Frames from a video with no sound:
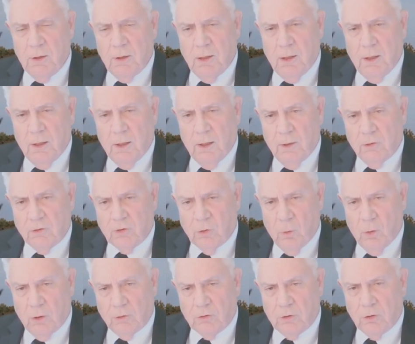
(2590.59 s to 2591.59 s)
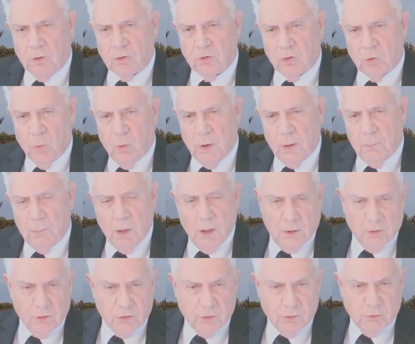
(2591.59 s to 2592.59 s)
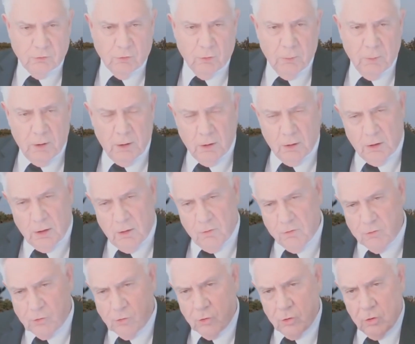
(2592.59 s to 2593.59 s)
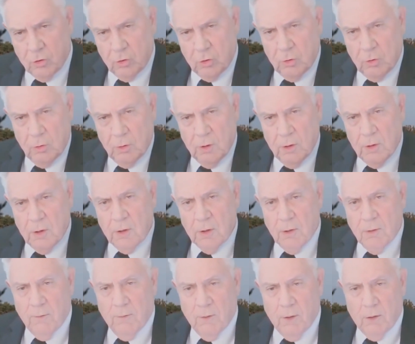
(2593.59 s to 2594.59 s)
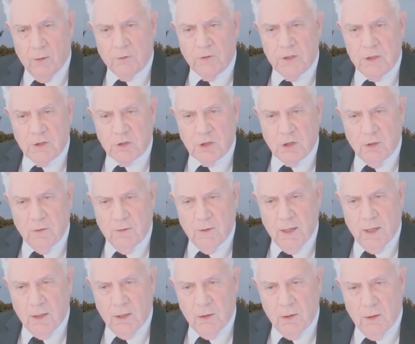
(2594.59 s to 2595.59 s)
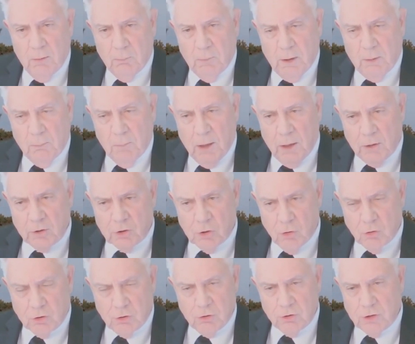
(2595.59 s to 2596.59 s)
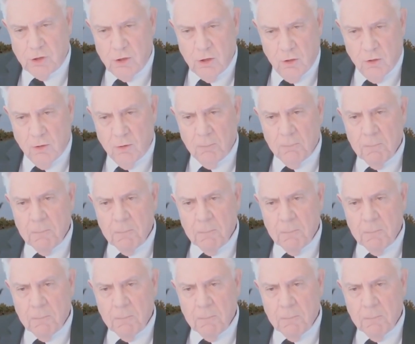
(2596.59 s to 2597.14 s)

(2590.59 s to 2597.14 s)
Uh, so it took 20 months for me to get through the teaching of that in, in my churches here.